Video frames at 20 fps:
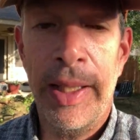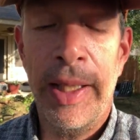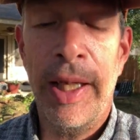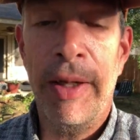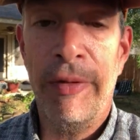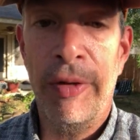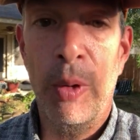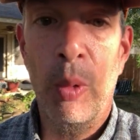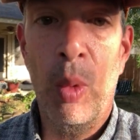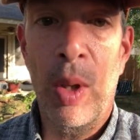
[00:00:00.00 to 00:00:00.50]

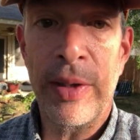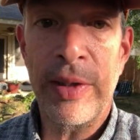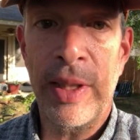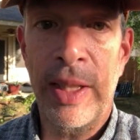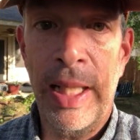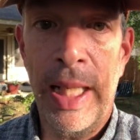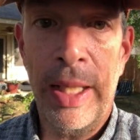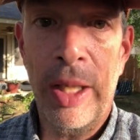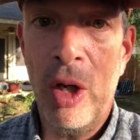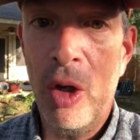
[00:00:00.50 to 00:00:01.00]
if it was
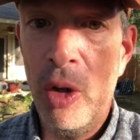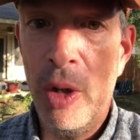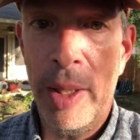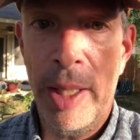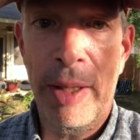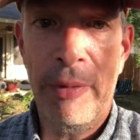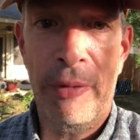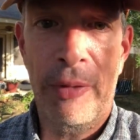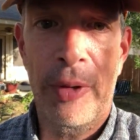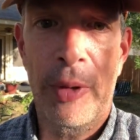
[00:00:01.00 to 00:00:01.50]
at
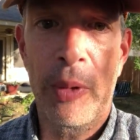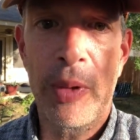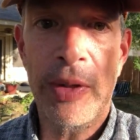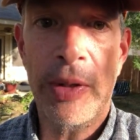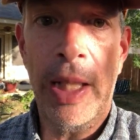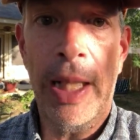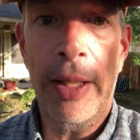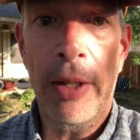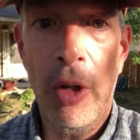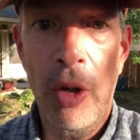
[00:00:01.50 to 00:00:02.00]

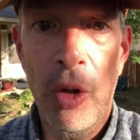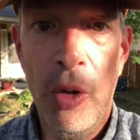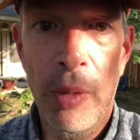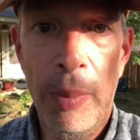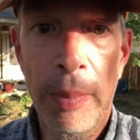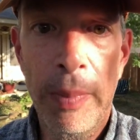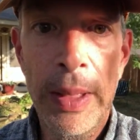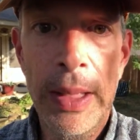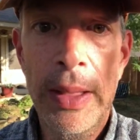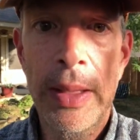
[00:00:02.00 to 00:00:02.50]

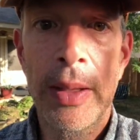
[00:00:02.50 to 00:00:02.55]
home,